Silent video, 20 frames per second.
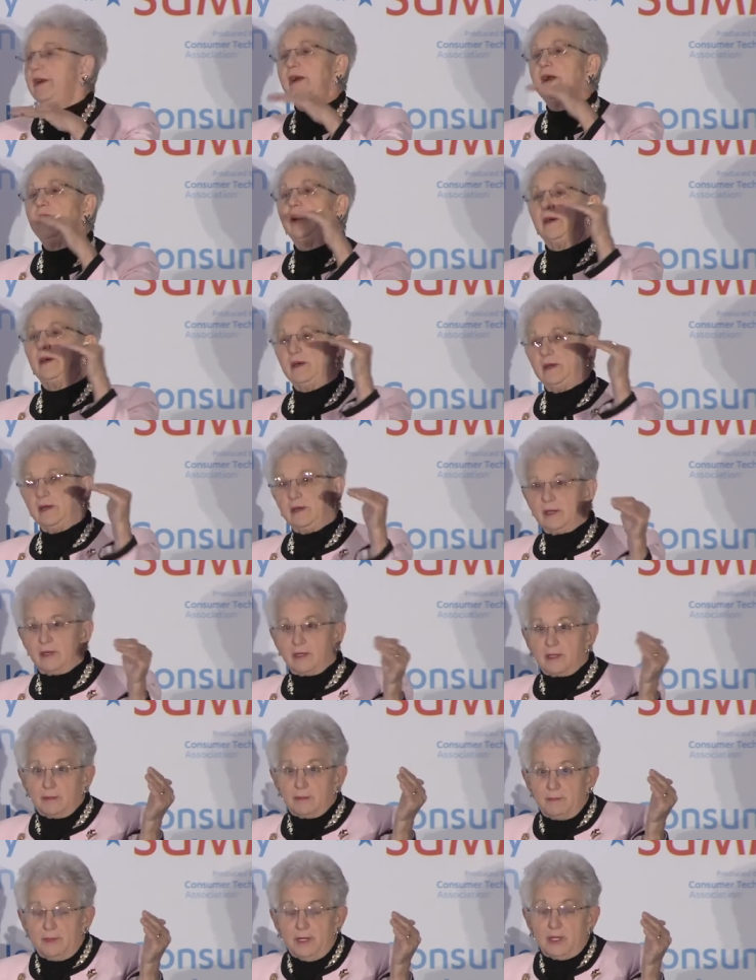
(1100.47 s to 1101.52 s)
That's wonderful.
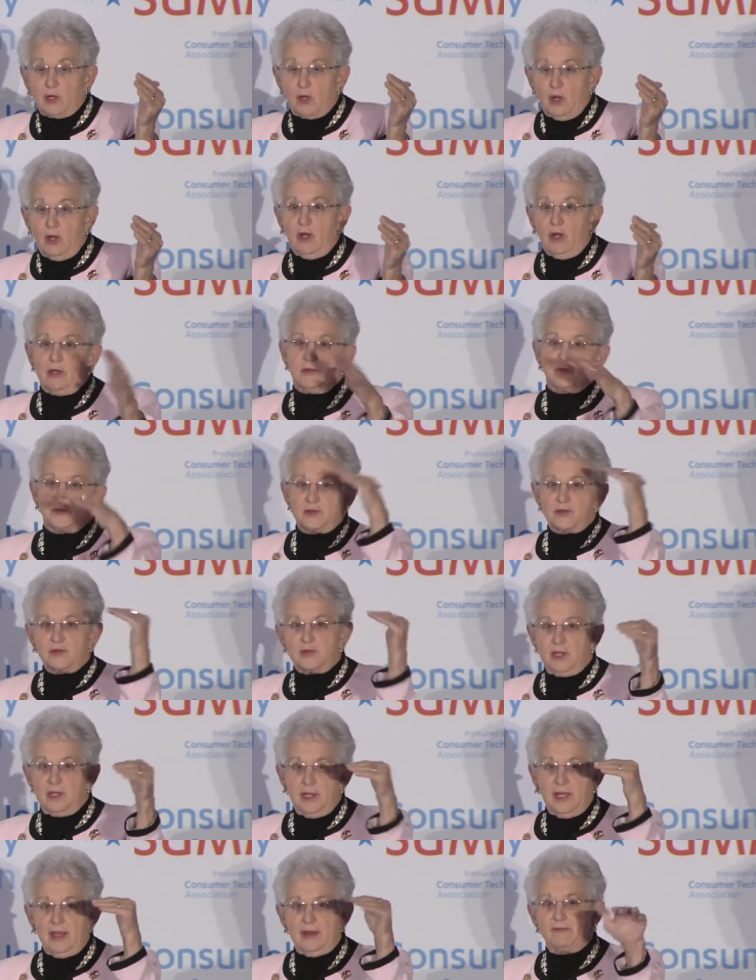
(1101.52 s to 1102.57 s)
because
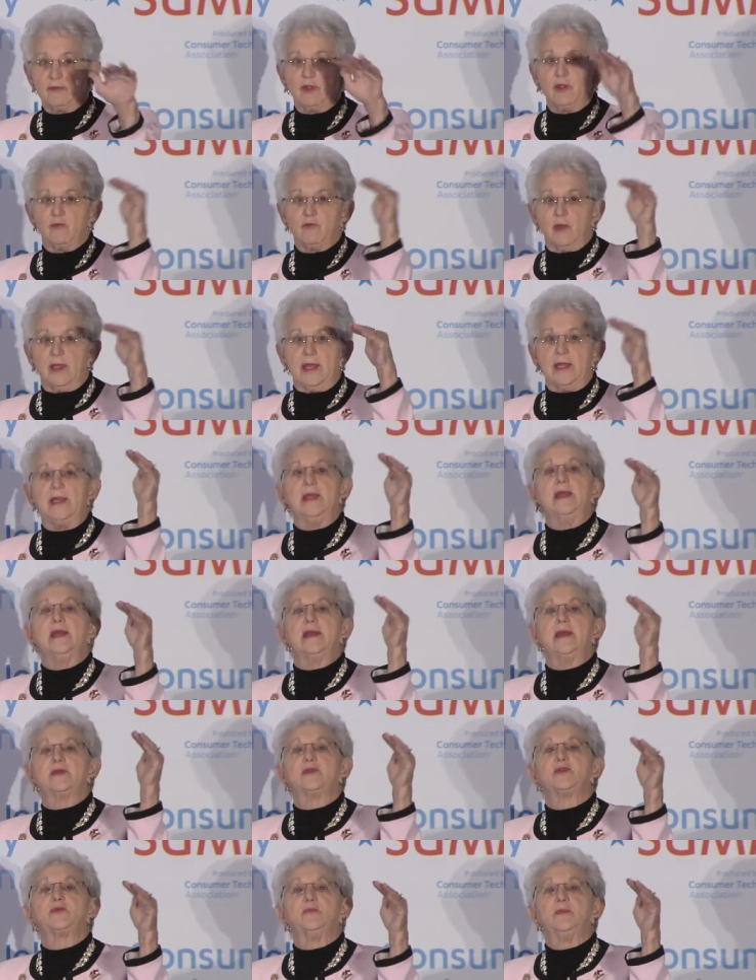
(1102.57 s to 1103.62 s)
every rating
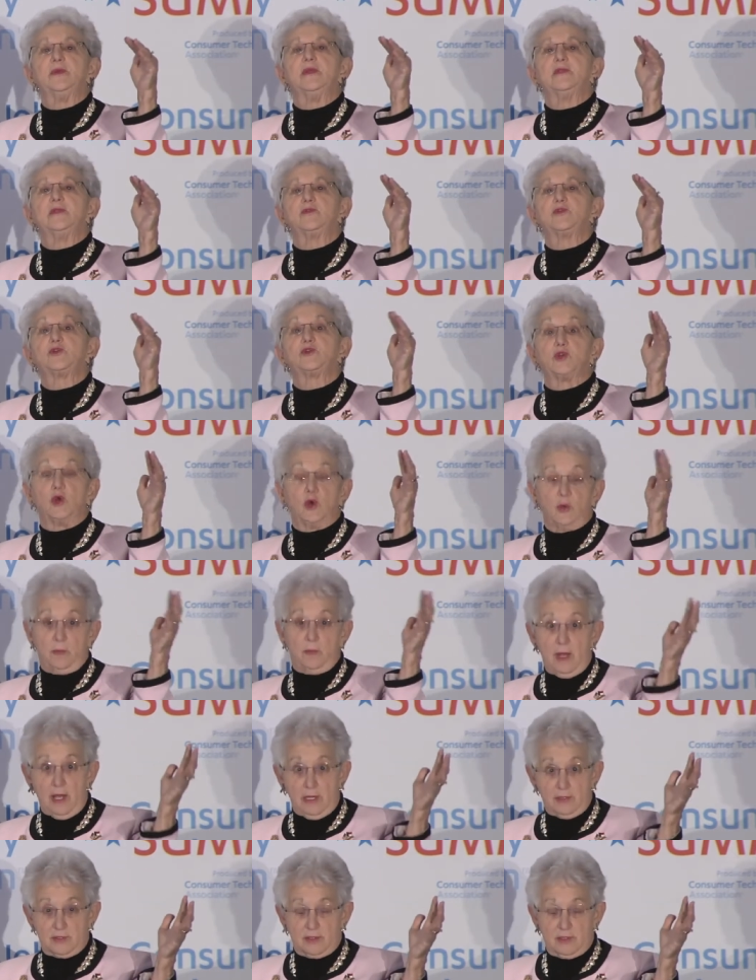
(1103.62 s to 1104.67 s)
has been so
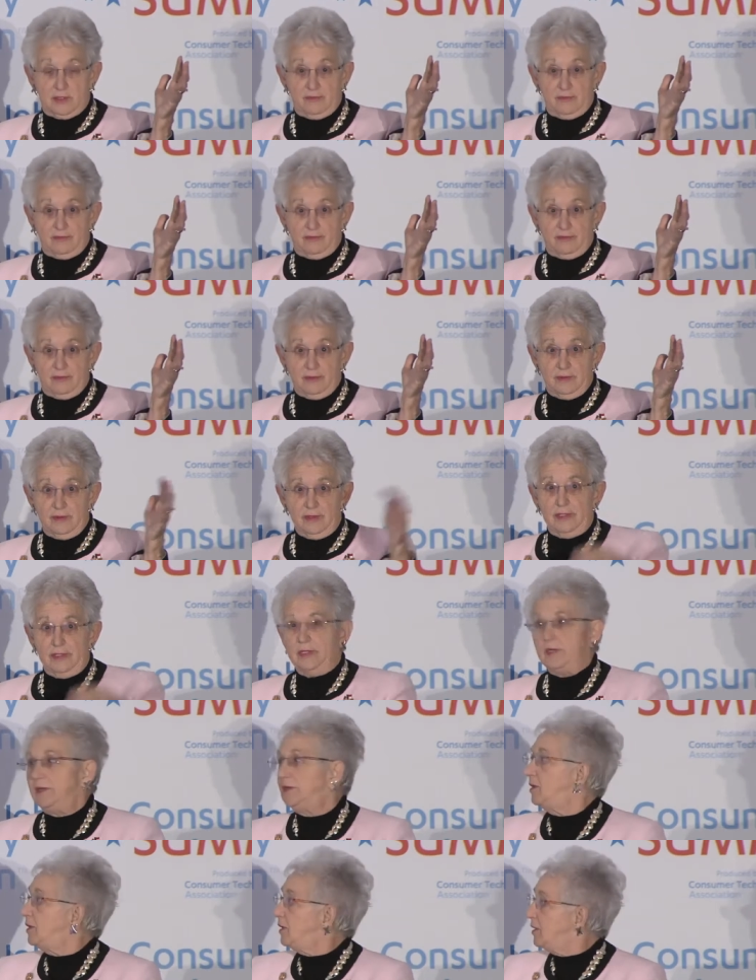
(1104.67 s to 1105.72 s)
positive. And I'm
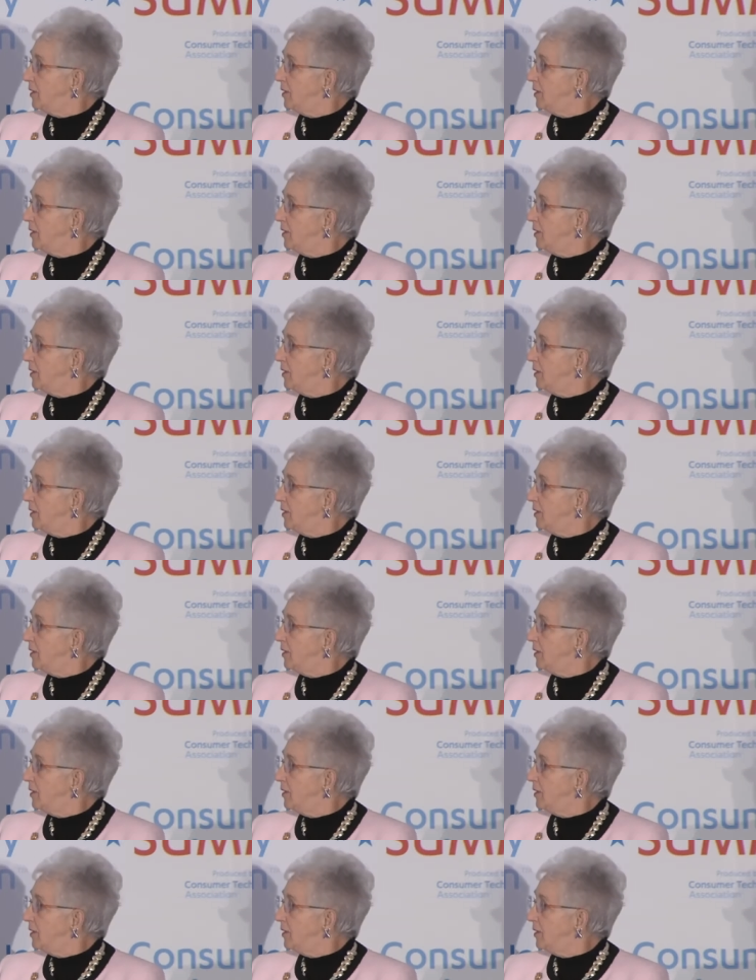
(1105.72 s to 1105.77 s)
sure they